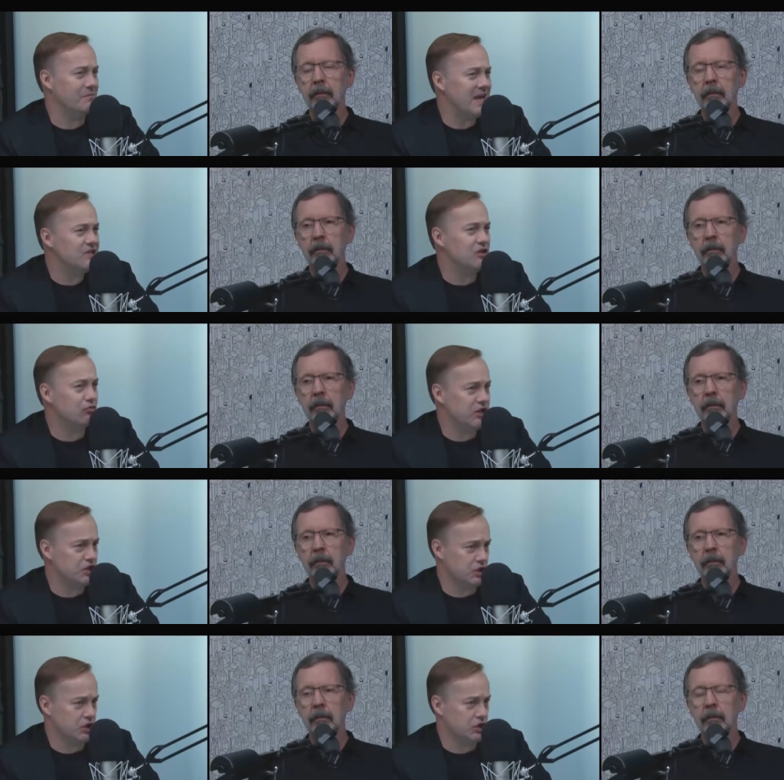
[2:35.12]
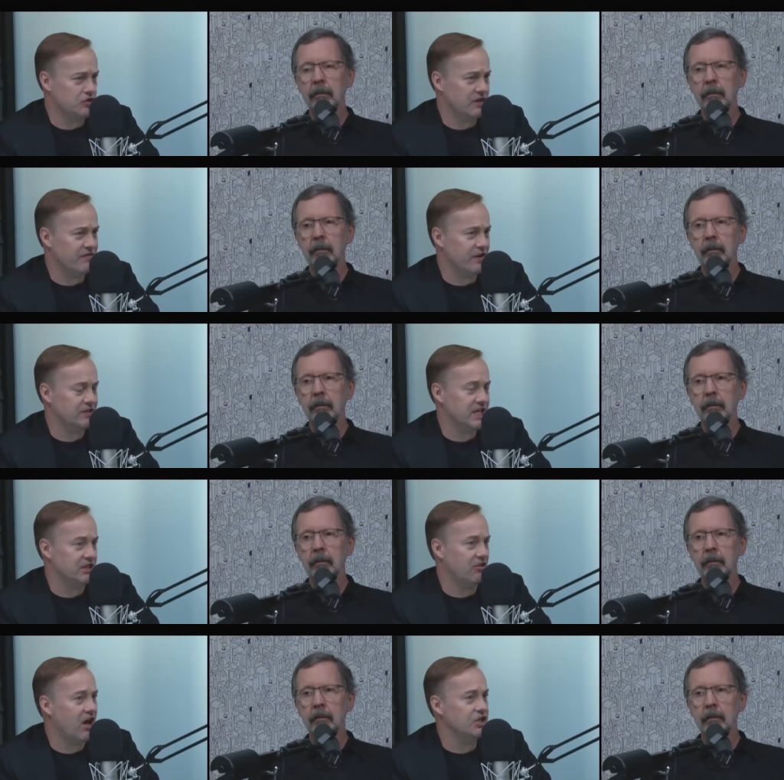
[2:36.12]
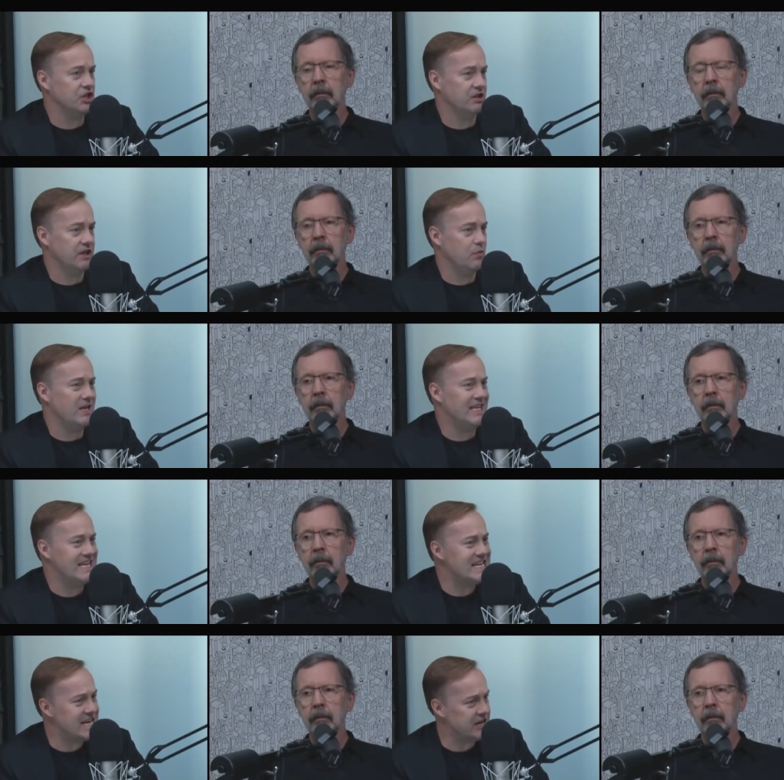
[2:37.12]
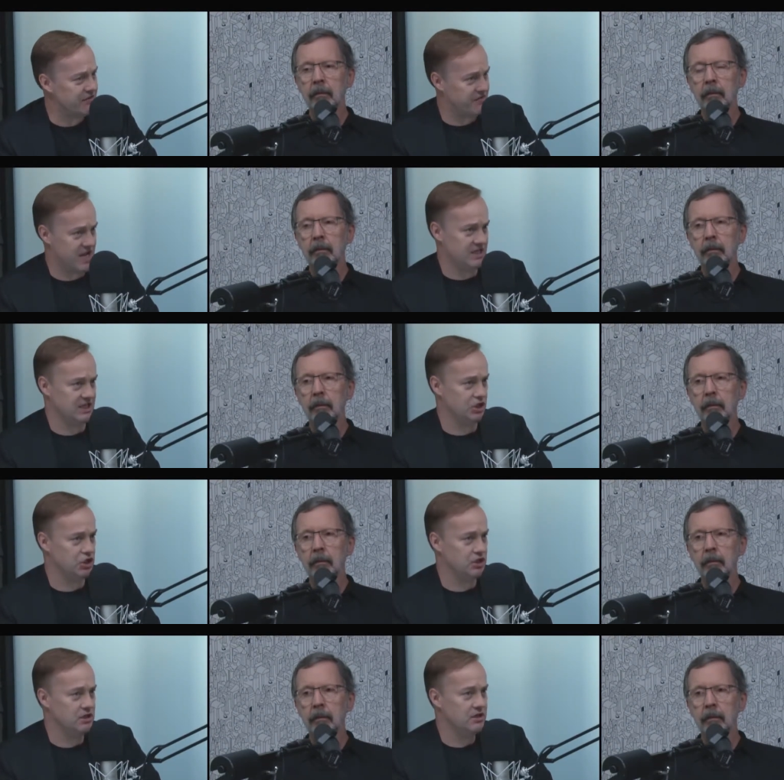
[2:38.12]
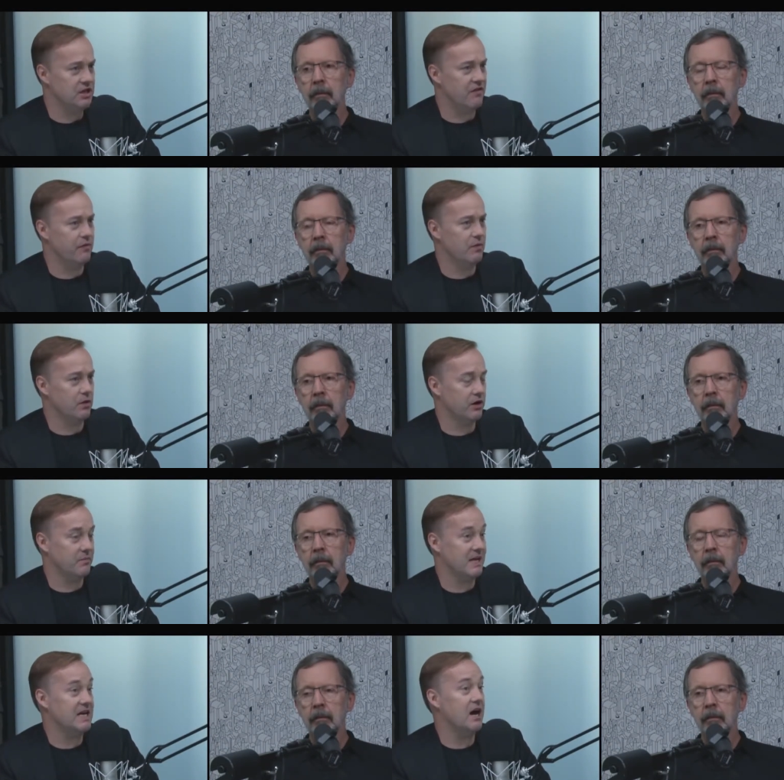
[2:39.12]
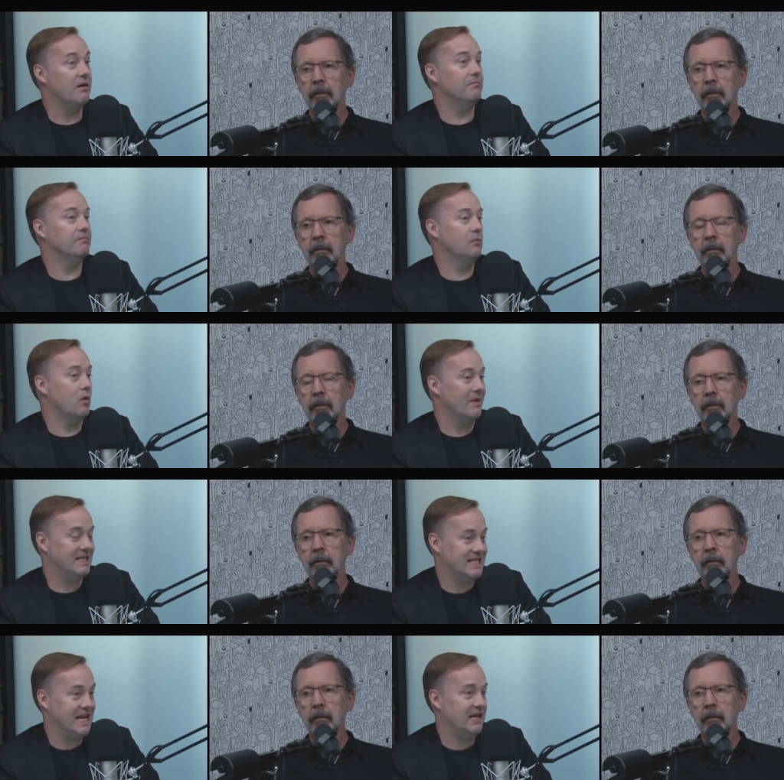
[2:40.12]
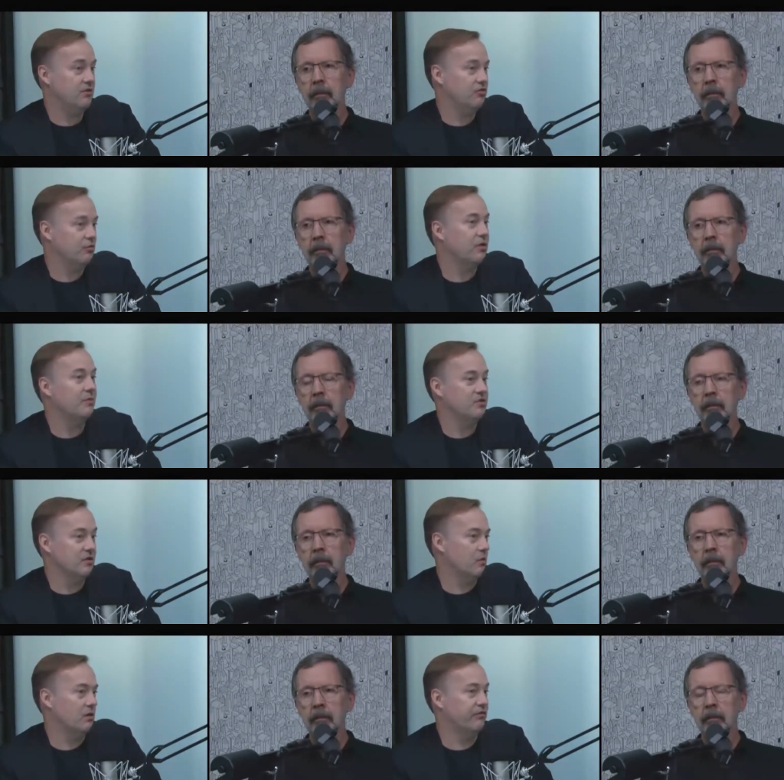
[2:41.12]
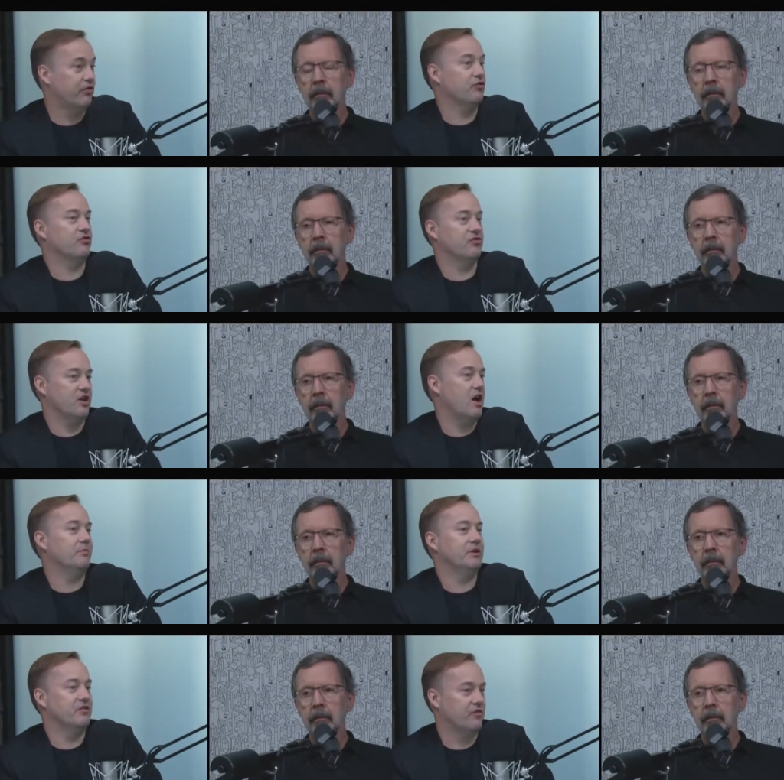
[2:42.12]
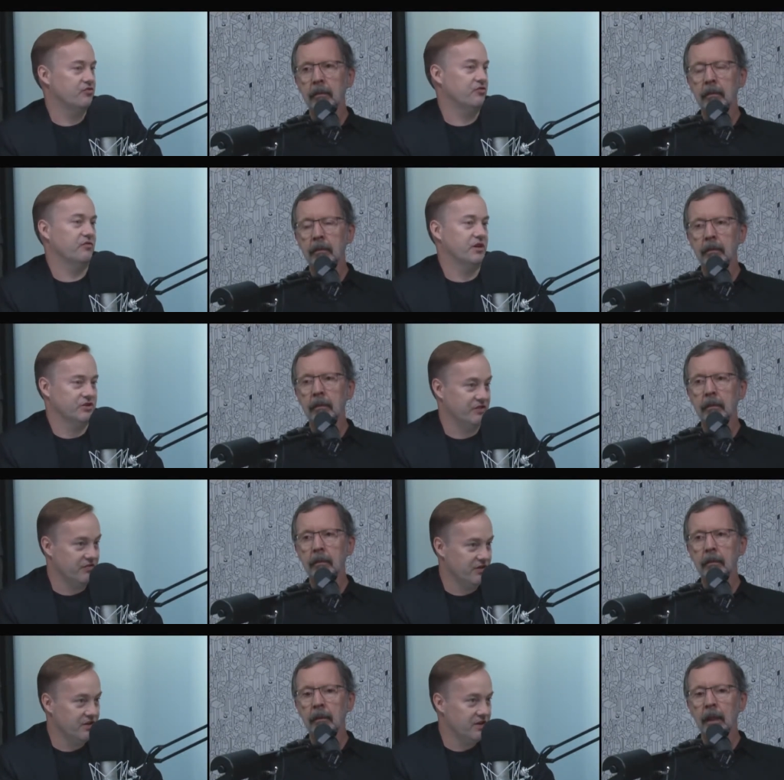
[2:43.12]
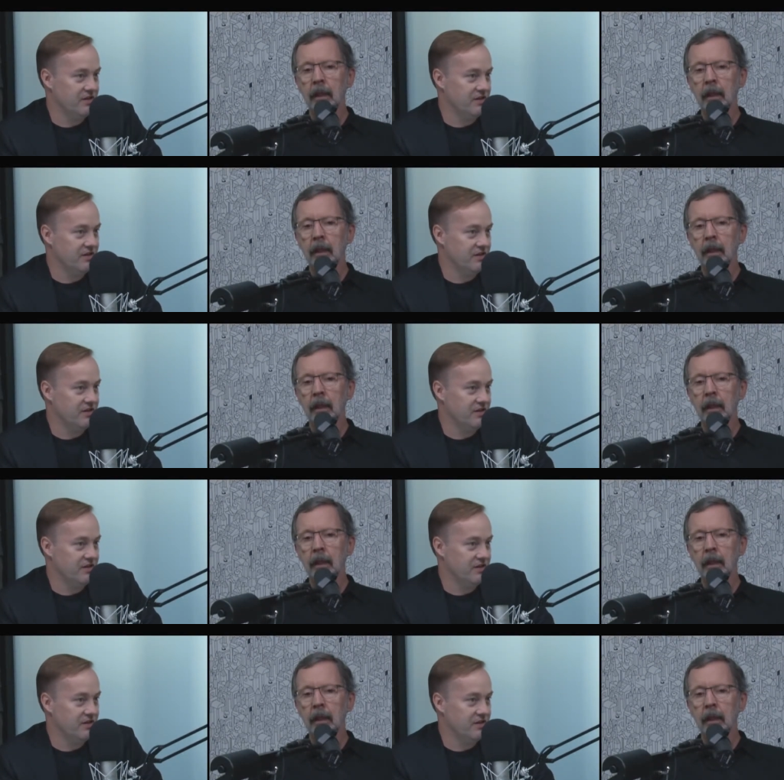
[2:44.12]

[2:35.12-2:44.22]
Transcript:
Speaker 1: to have basic research because they felt technologically we needed an advantage if we were going to become or maintain supremacy in the world versus the communists versus the Russians.